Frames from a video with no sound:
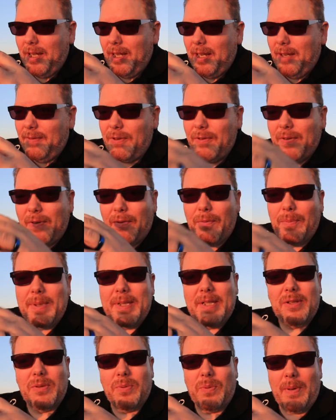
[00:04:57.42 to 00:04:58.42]
if you've ever
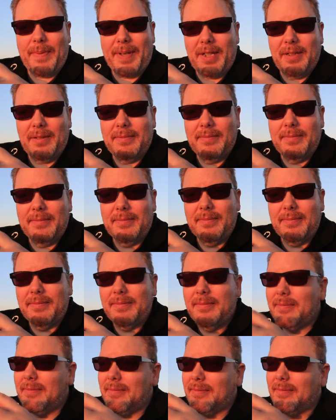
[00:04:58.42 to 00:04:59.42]
been swimming,
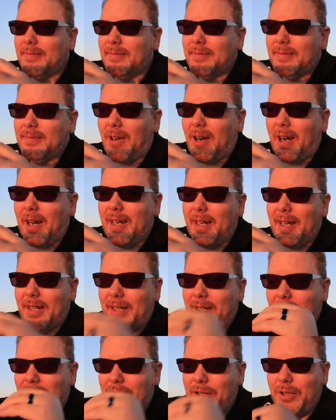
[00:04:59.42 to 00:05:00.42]
right?
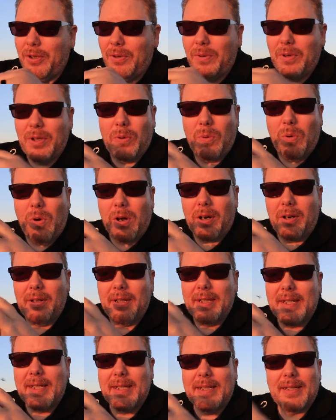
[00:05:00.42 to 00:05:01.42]
And you go underwater.
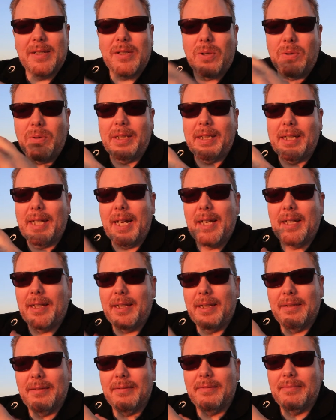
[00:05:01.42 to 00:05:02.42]
It's a totally
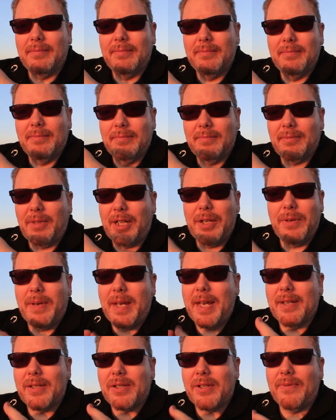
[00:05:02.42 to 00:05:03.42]
alien, right? You
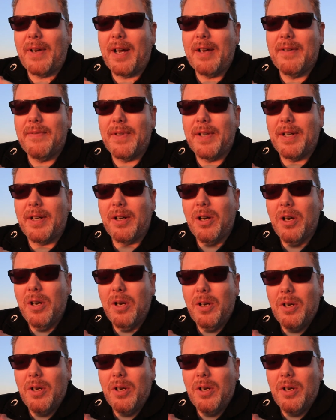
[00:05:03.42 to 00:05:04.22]
can't survive there